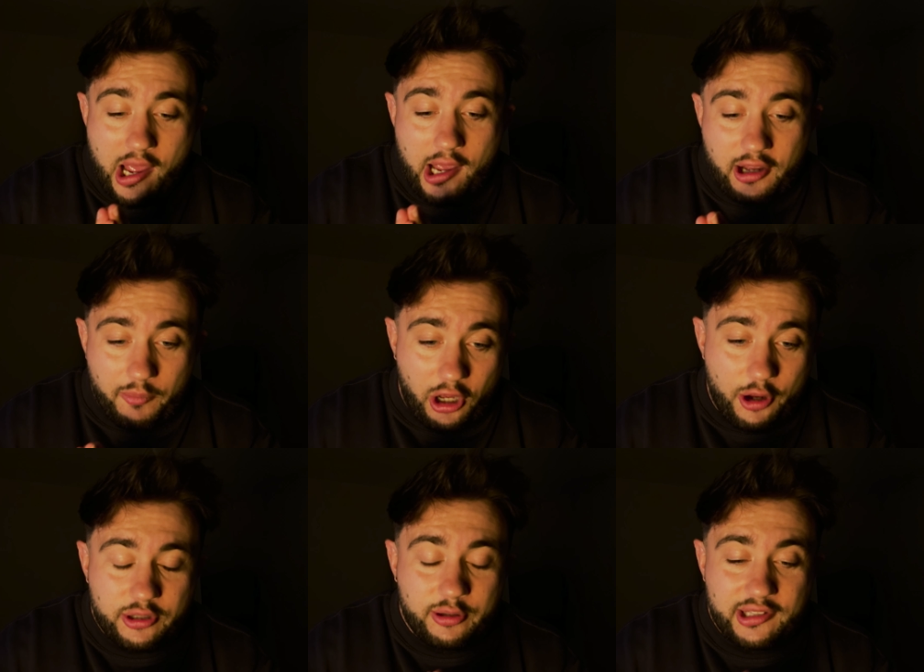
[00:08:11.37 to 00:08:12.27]
come
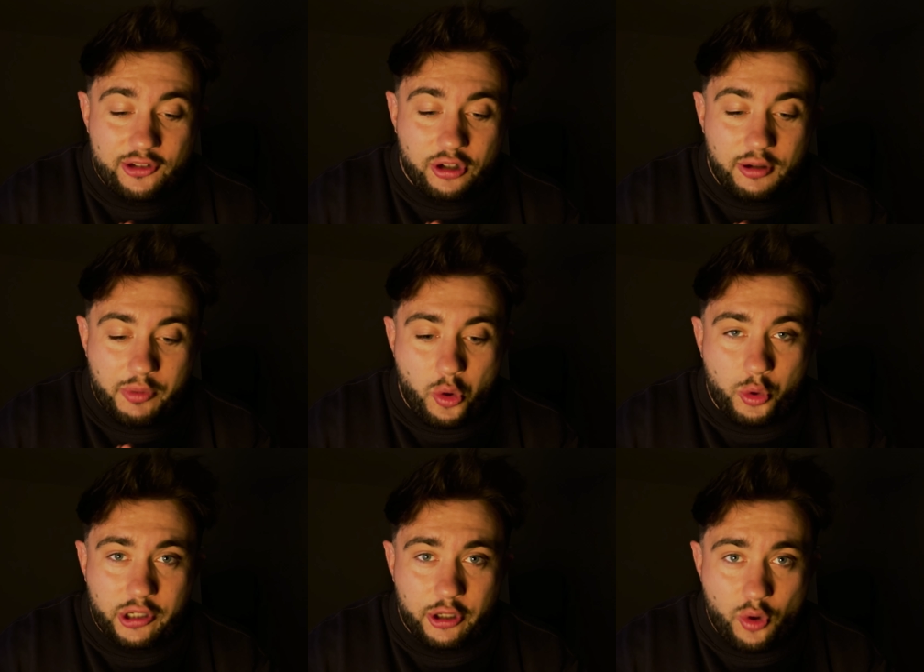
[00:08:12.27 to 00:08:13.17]
close to decision but
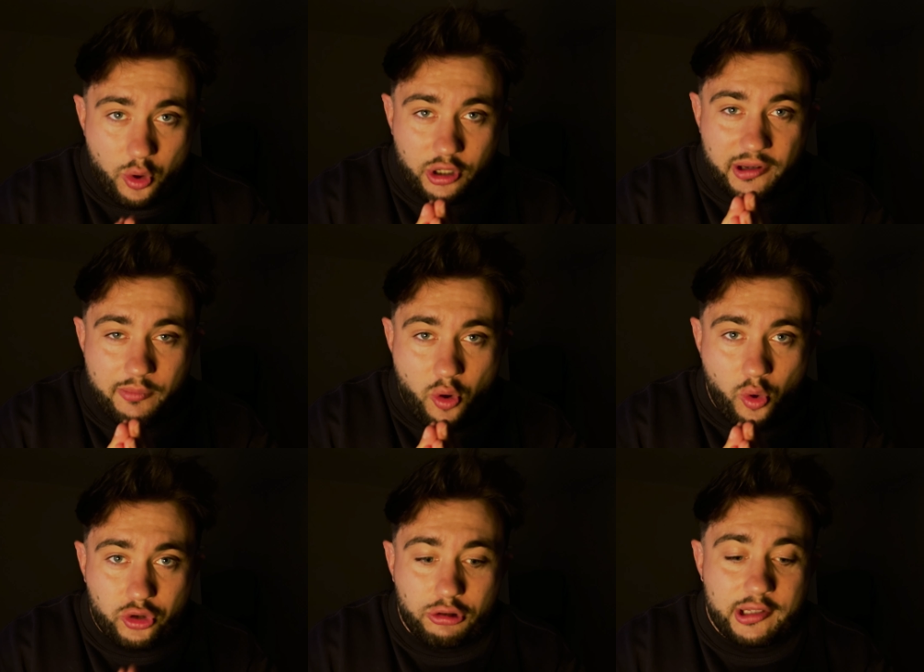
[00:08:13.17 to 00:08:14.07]
also you're going to be
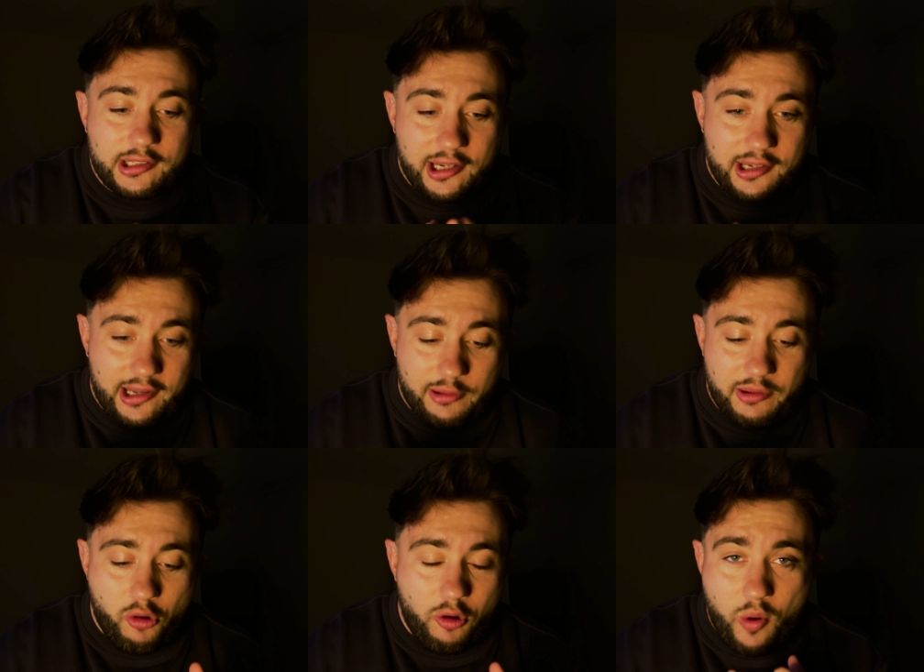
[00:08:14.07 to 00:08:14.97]
more trusted they're going to
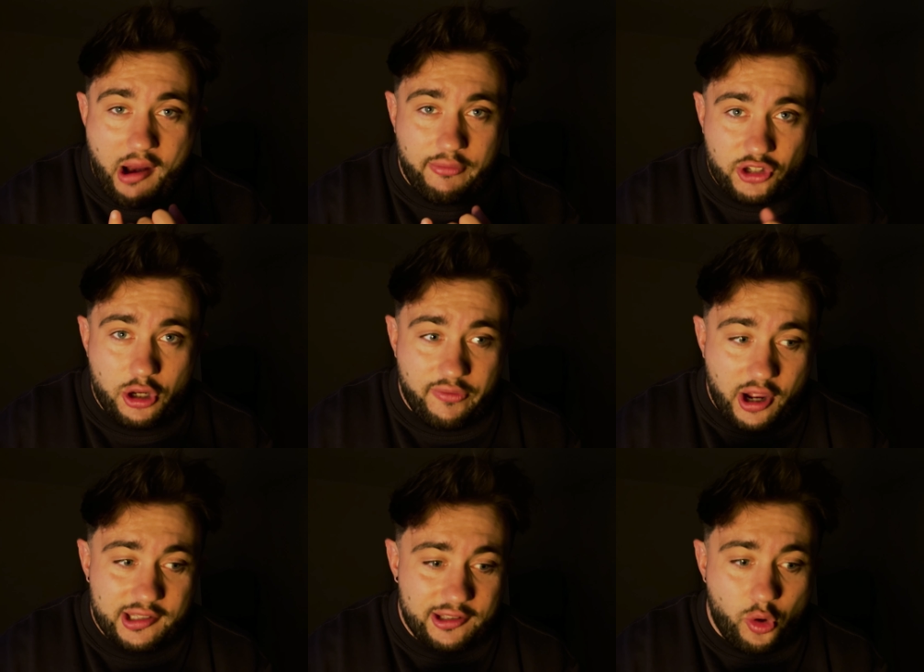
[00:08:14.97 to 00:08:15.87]
be more aware of you
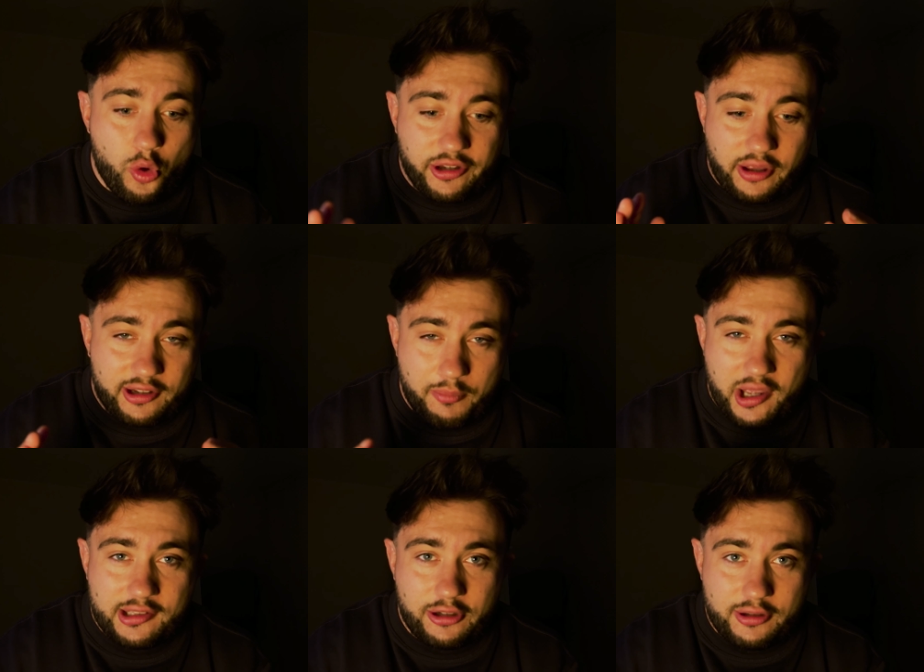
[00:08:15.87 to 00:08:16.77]
versus all those other
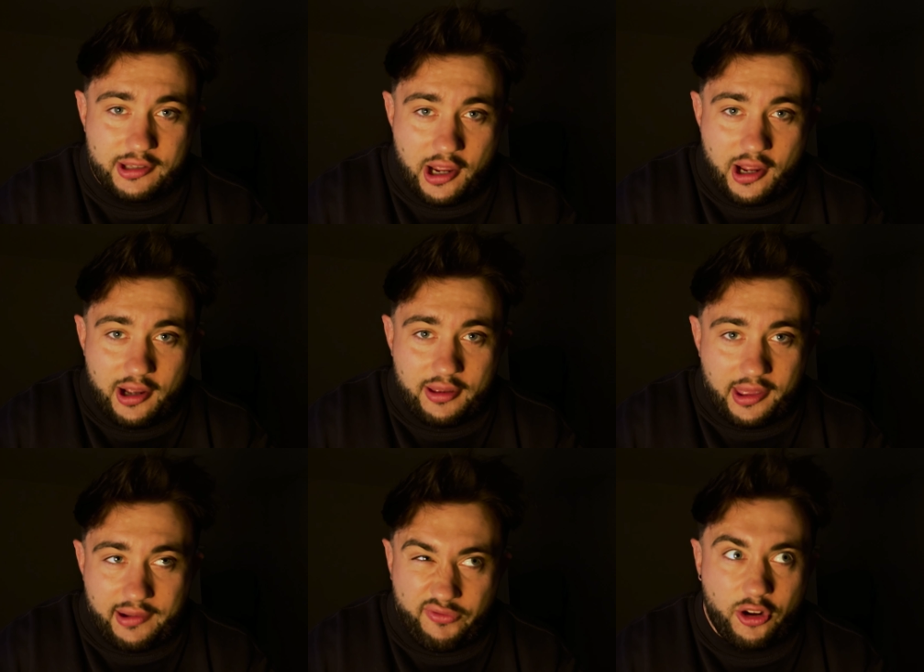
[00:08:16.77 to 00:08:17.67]
competitors
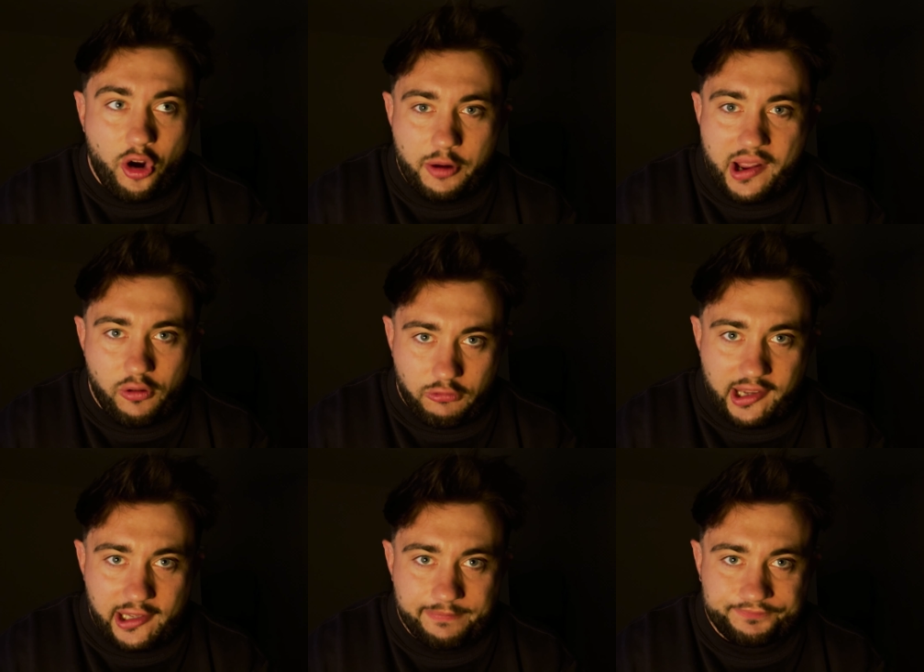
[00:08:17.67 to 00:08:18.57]
that they've forgotten about
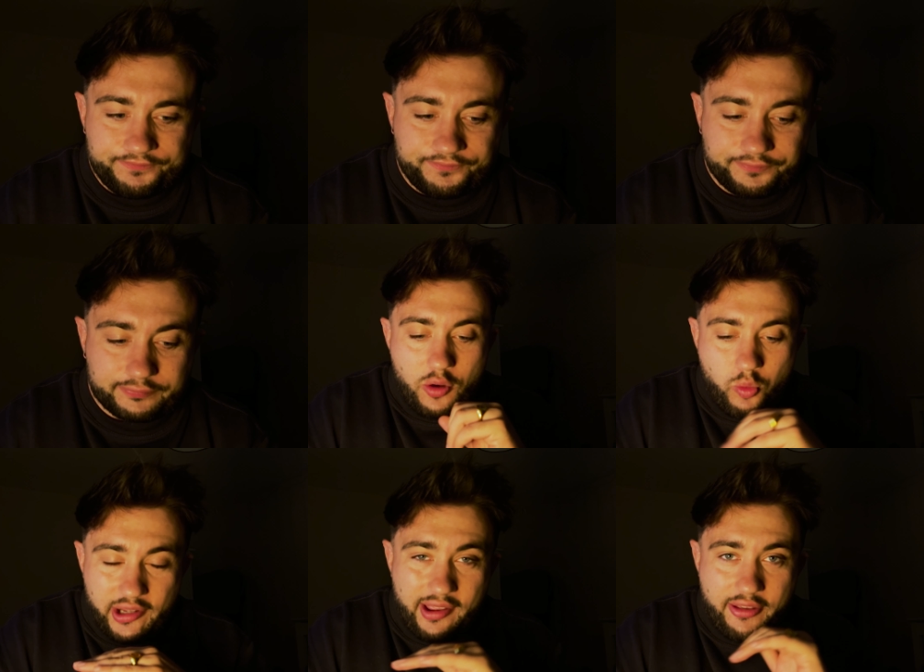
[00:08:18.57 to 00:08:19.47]
already
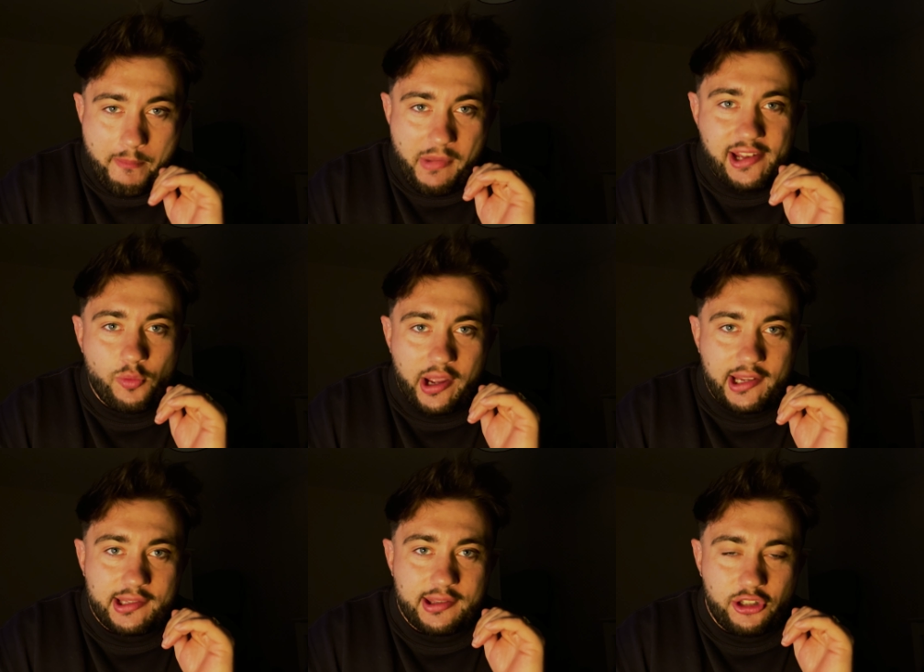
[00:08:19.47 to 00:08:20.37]
one of the other main
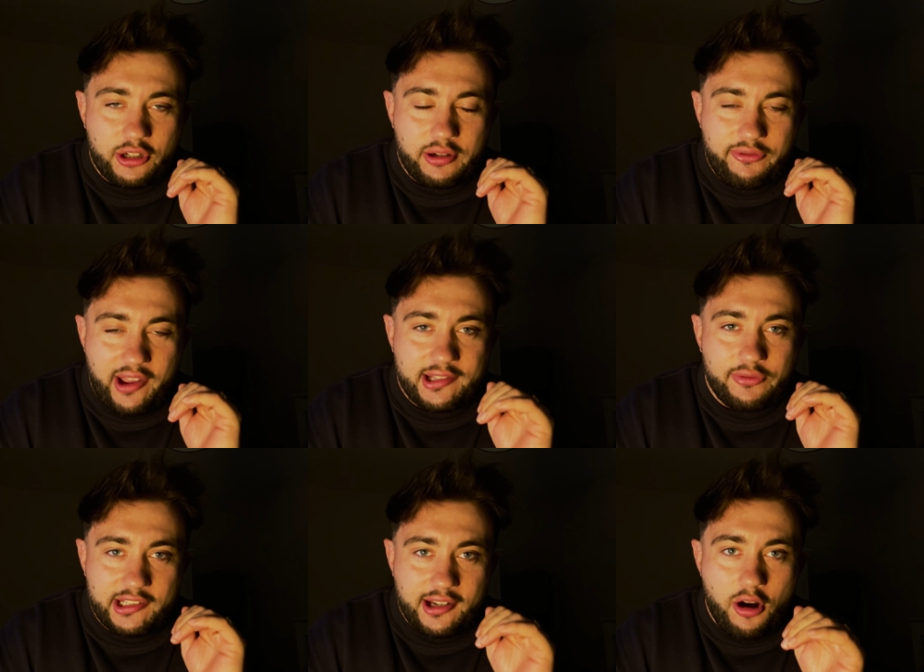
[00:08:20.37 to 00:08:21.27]
ways that you can
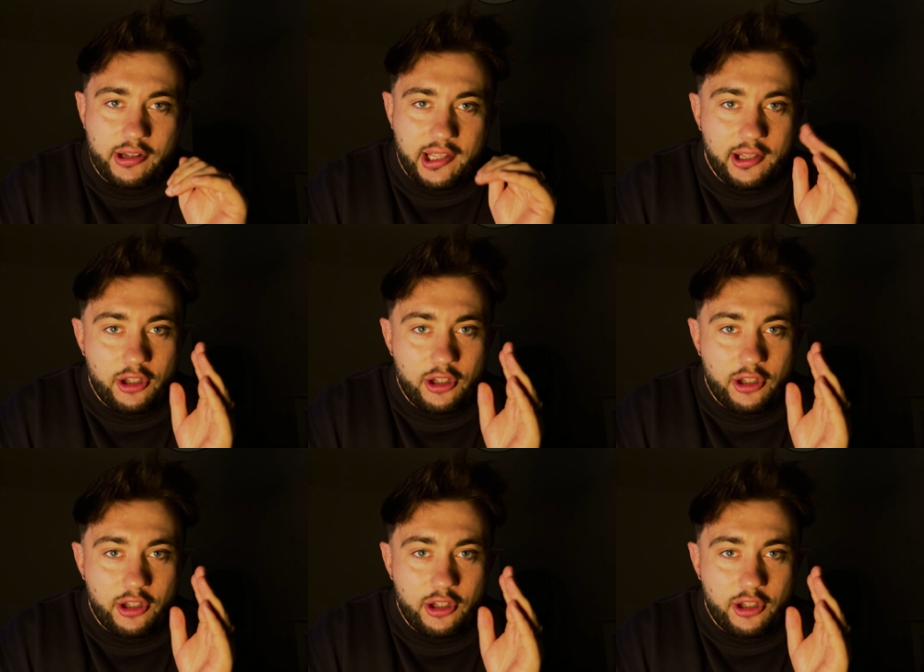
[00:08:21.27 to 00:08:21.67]
effectively target